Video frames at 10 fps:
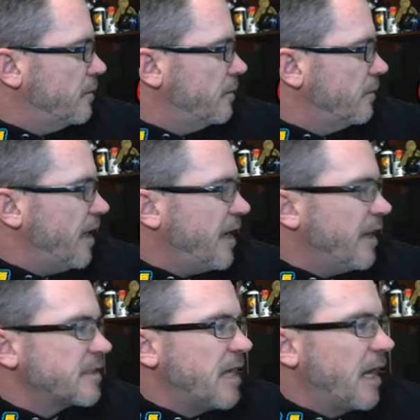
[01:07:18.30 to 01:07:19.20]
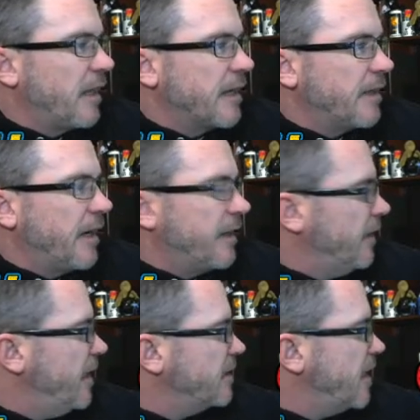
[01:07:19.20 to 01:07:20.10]
Leia is not like night.
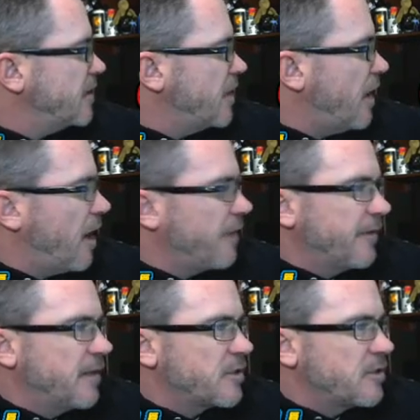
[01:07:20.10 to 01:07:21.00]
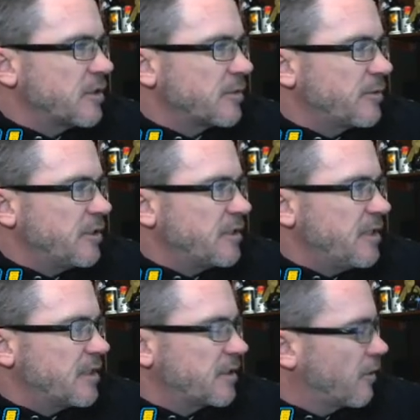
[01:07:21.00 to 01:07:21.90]
is actually offense, and she's she's
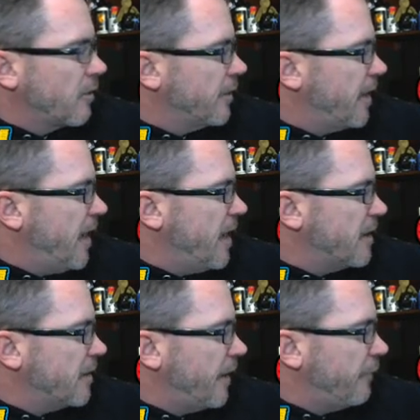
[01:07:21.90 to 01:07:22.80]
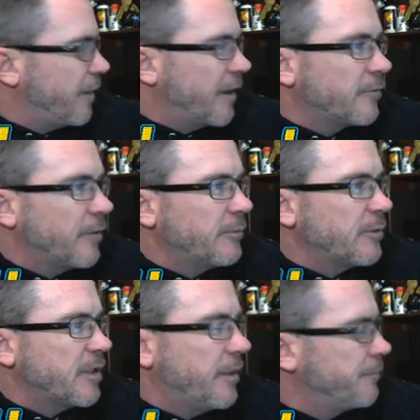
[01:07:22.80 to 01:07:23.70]
decent early. Hey, only Android,
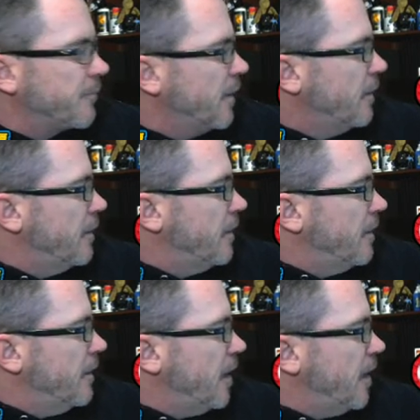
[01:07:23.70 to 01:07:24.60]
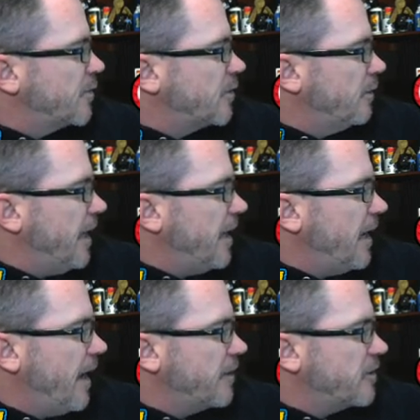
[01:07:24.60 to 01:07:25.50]
what's up? Um, so Leia
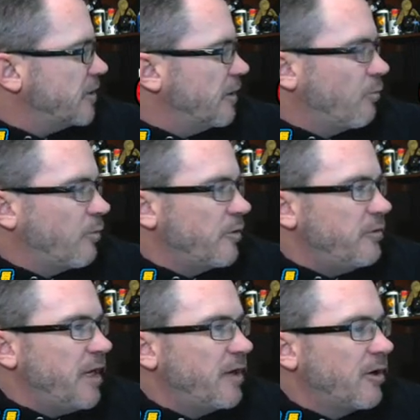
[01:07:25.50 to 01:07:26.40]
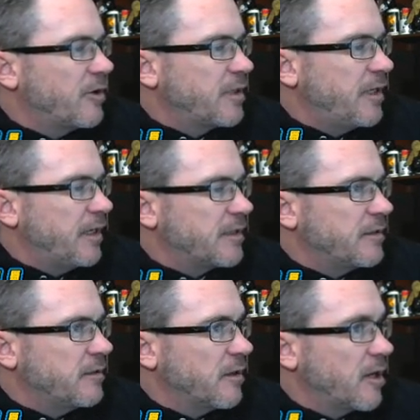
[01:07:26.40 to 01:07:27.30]
actually, you need her to get
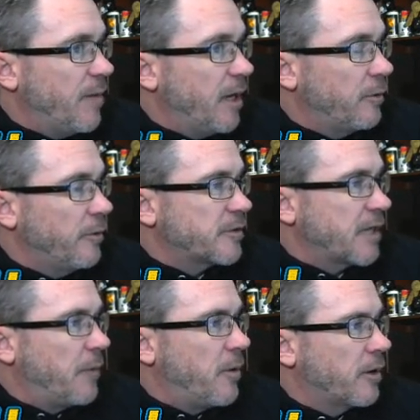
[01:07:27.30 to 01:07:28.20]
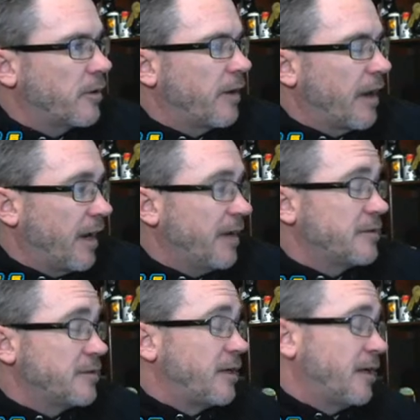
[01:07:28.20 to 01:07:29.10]
Commander Luke Skywalker
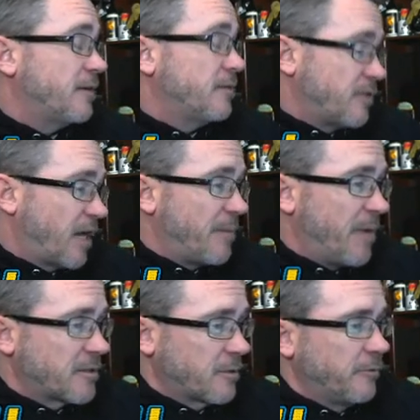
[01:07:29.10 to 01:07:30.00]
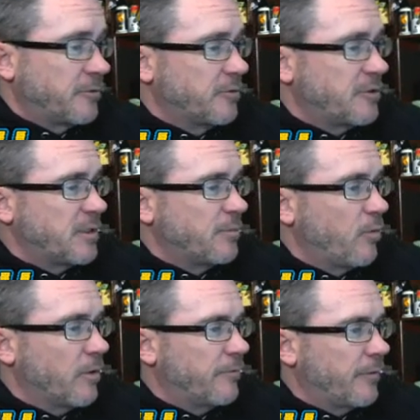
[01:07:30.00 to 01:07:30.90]
and to get Jedi Master Luke. So she's
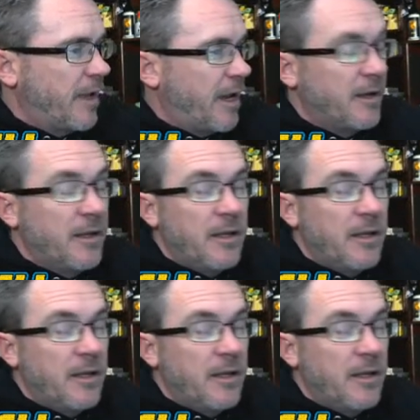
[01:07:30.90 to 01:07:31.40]
important for that.